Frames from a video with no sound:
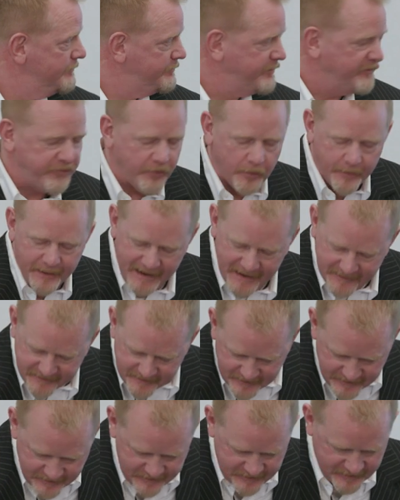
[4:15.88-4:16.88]
Before we get
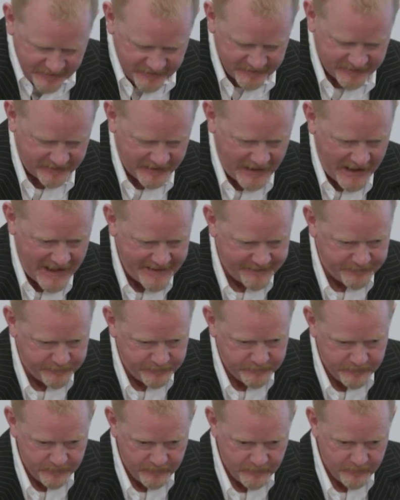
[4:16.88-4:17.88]
to this slide,
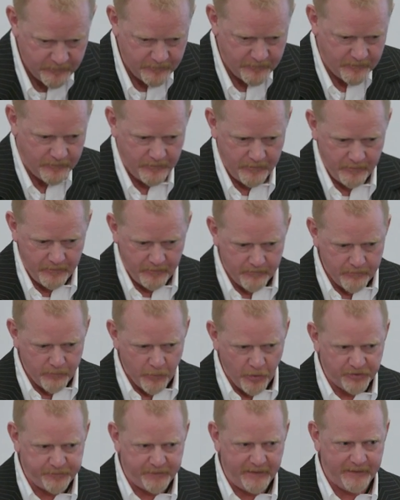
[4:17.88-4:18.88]

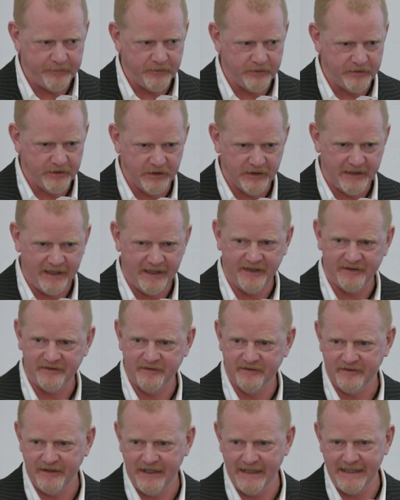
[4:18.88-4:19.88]
most people look at us
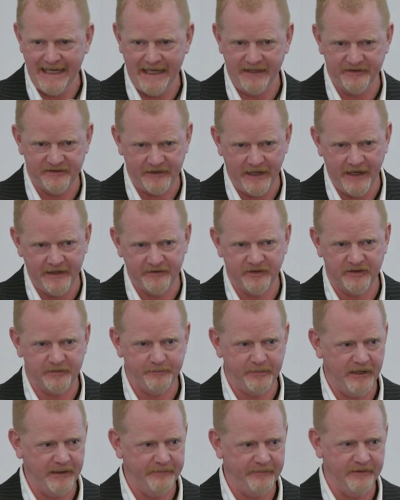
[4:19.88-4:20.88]
and say, again, science
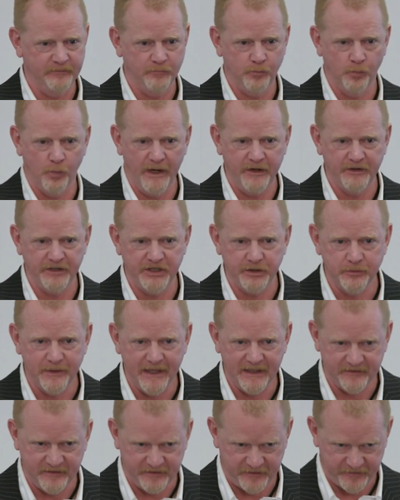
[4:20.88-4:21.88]
experiment, where do you
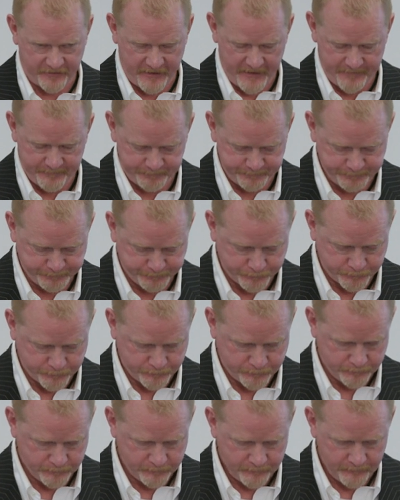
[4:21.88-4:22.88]
get this from?
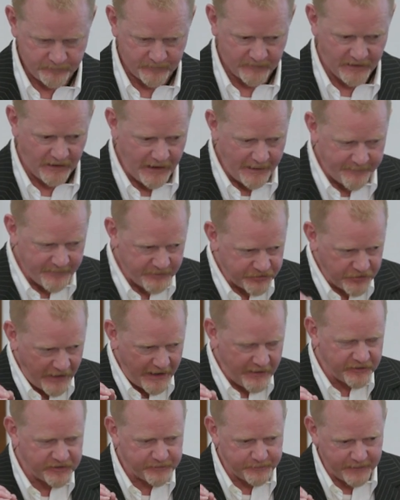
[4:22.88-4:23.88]
I'm going to
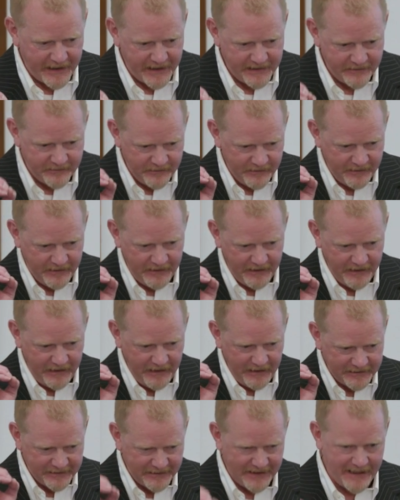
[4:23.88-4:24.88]
try to explain
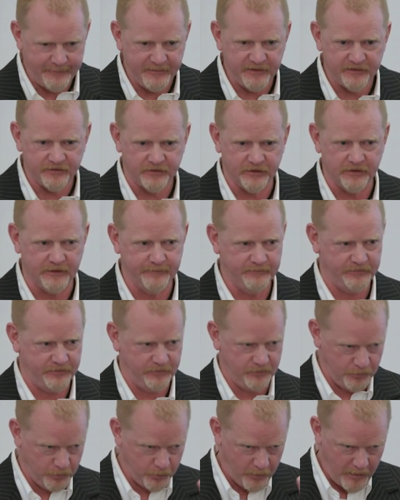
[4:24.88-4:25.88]
in layman's
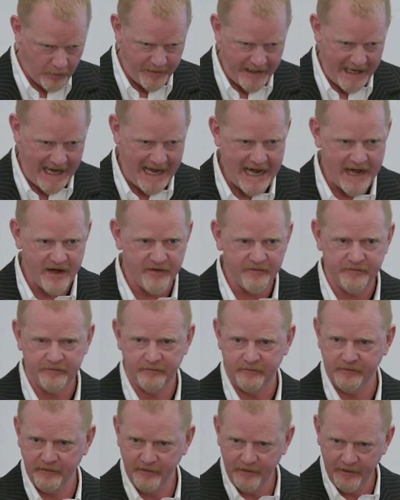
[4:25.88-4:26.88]
terms what we have
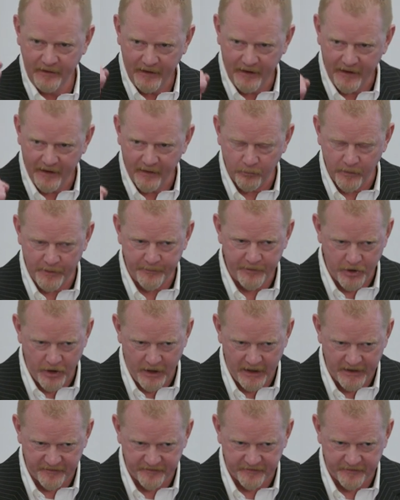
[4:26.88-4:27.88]
and where we
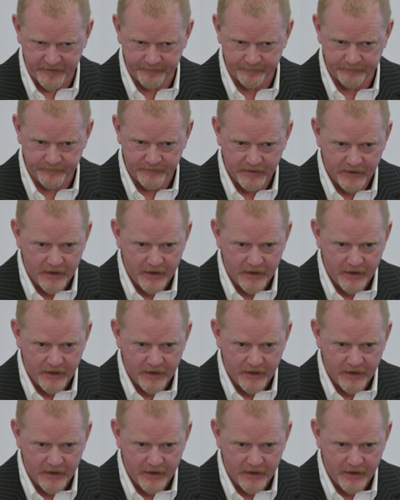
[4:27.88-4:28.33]
got it from.